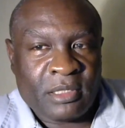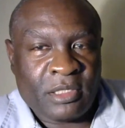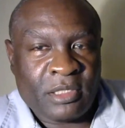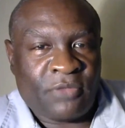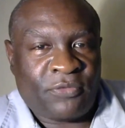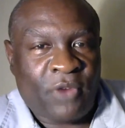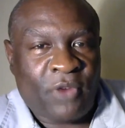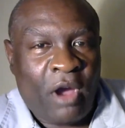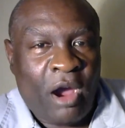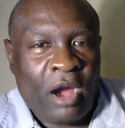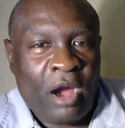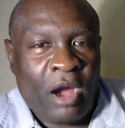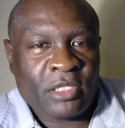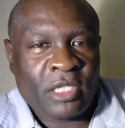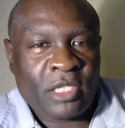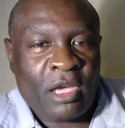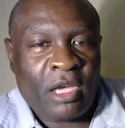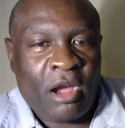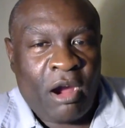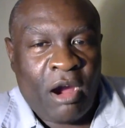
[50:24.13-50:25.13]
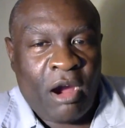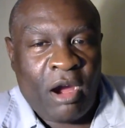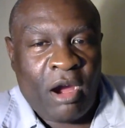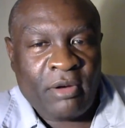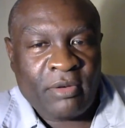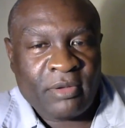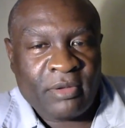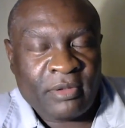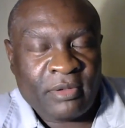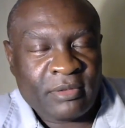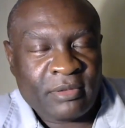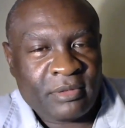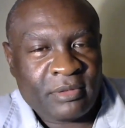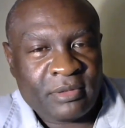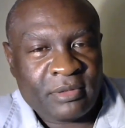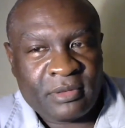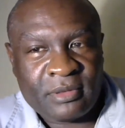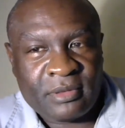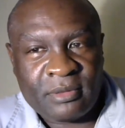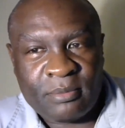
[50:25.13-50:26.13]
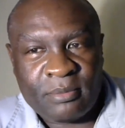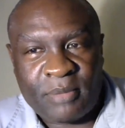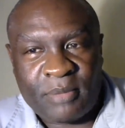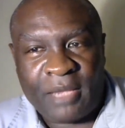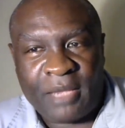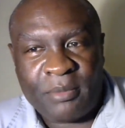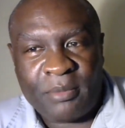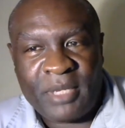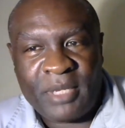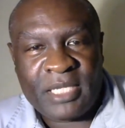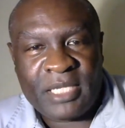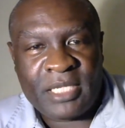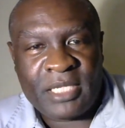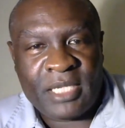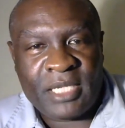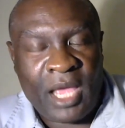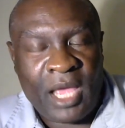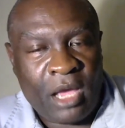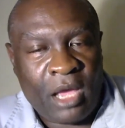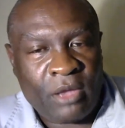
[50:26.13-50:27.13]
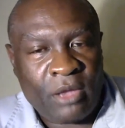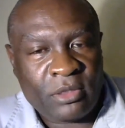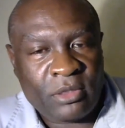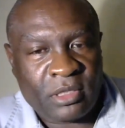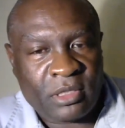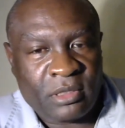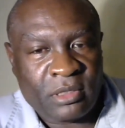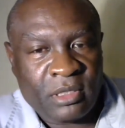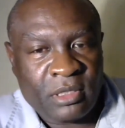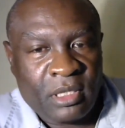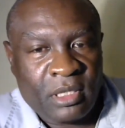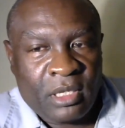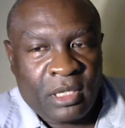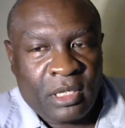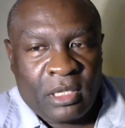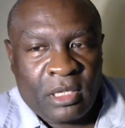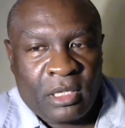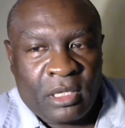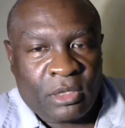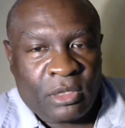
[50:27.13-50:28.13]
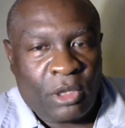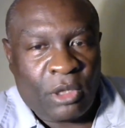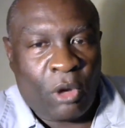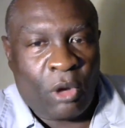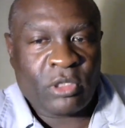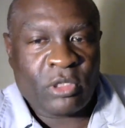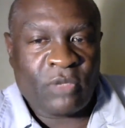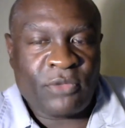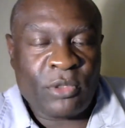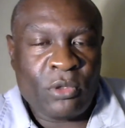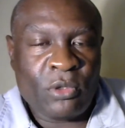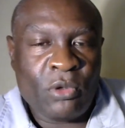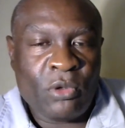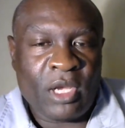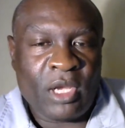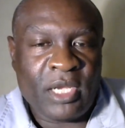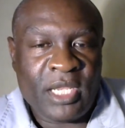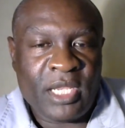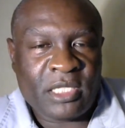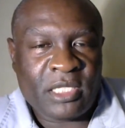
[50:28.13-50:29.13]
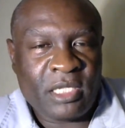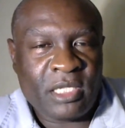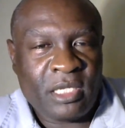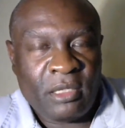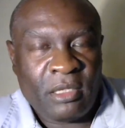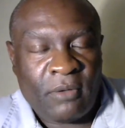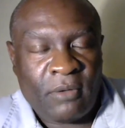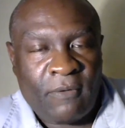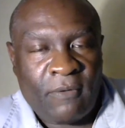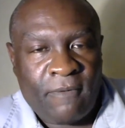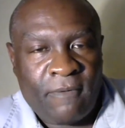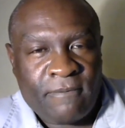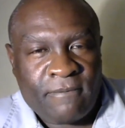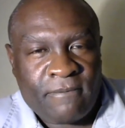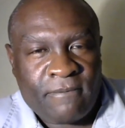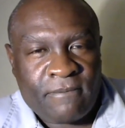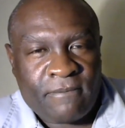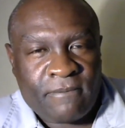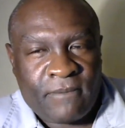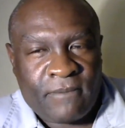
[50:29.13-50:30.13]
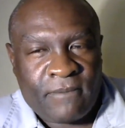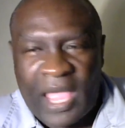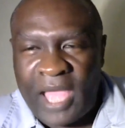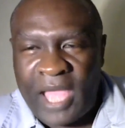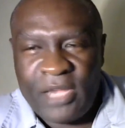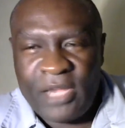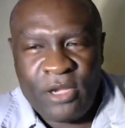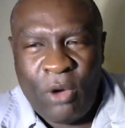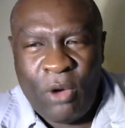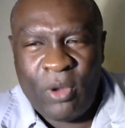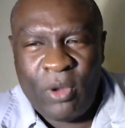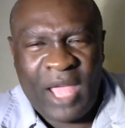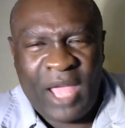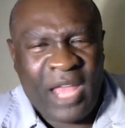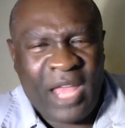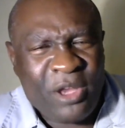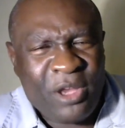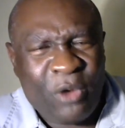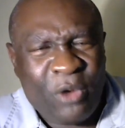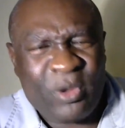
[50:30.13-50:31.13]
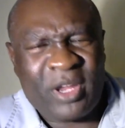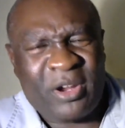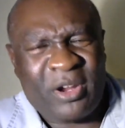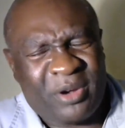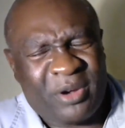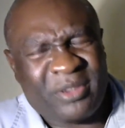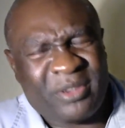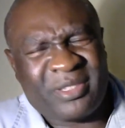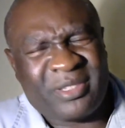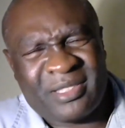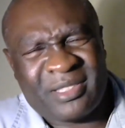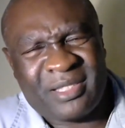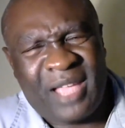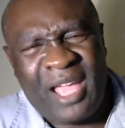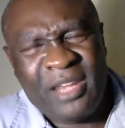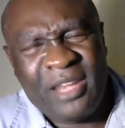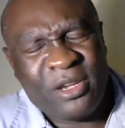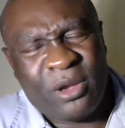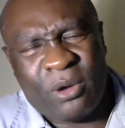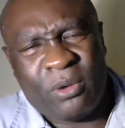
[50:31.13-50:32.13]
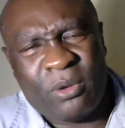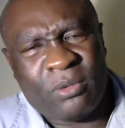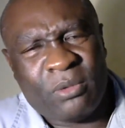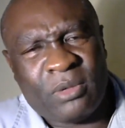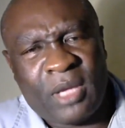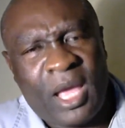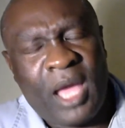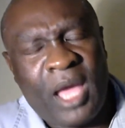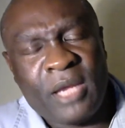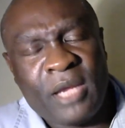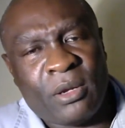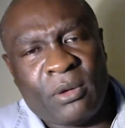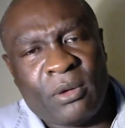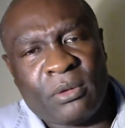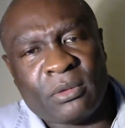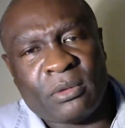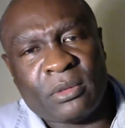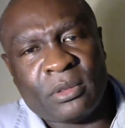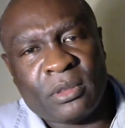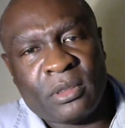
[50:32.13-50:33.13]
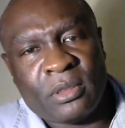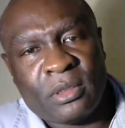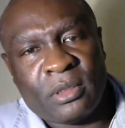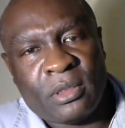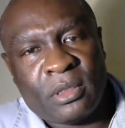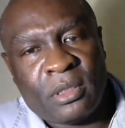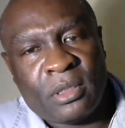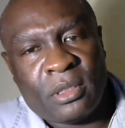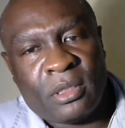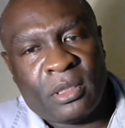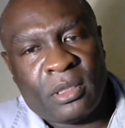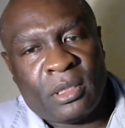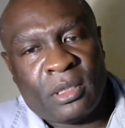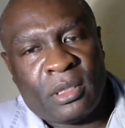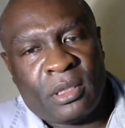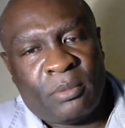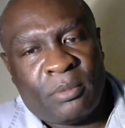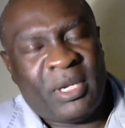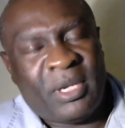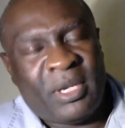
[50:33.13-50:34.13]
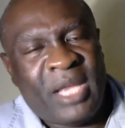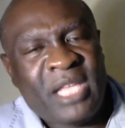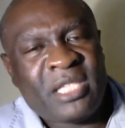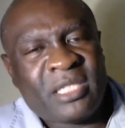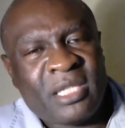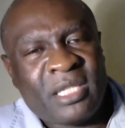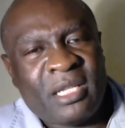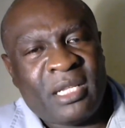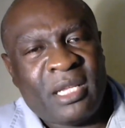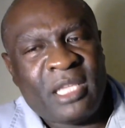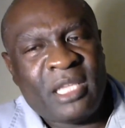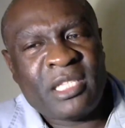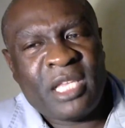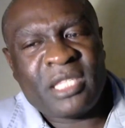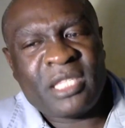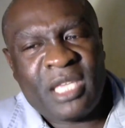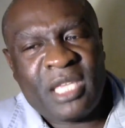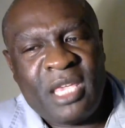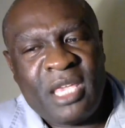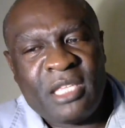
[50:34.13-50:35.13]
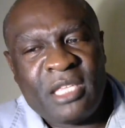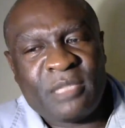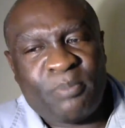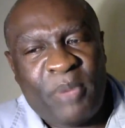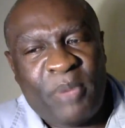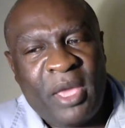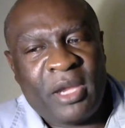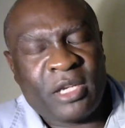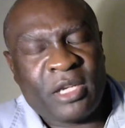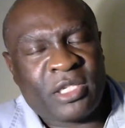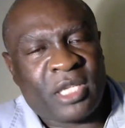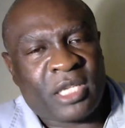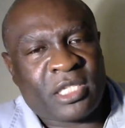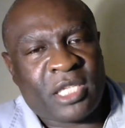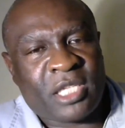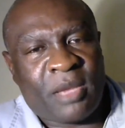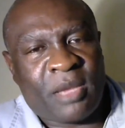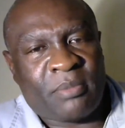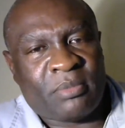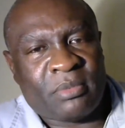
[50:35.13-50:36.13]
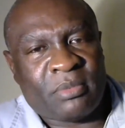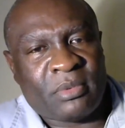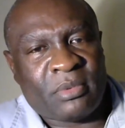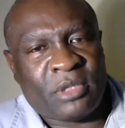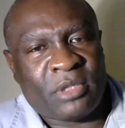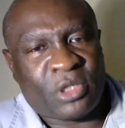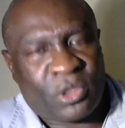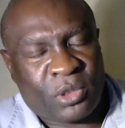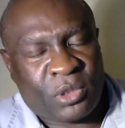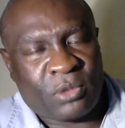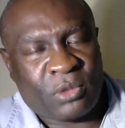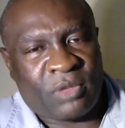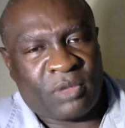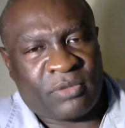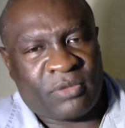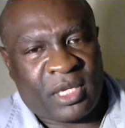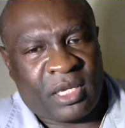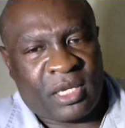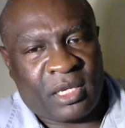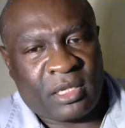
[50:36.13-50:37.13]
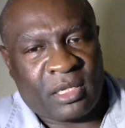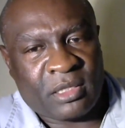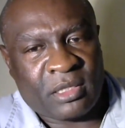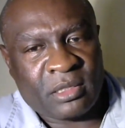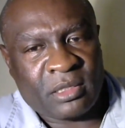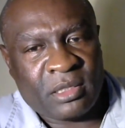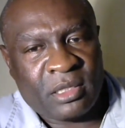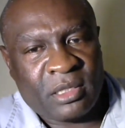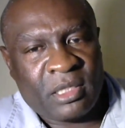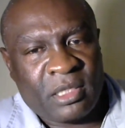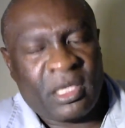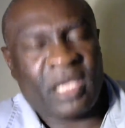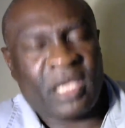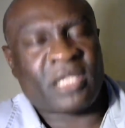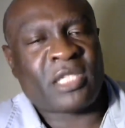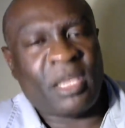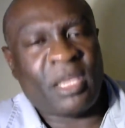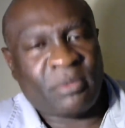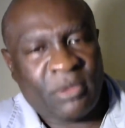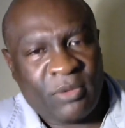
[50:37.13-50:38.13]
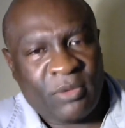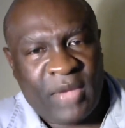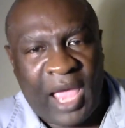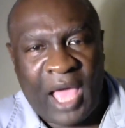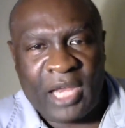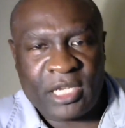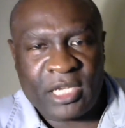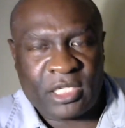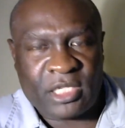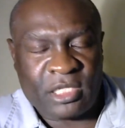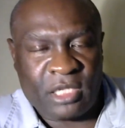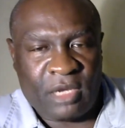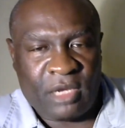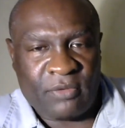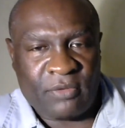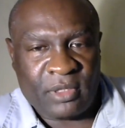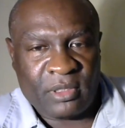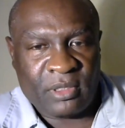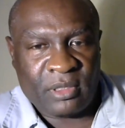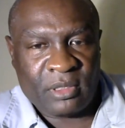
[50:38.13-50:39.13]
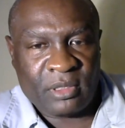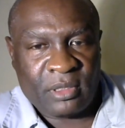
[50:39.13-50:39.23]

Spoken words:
Jahar, black men is in the house, and those of you who are listening. I know it hurts. I know. But it's better to accept the truth of things. Accept the reality of it.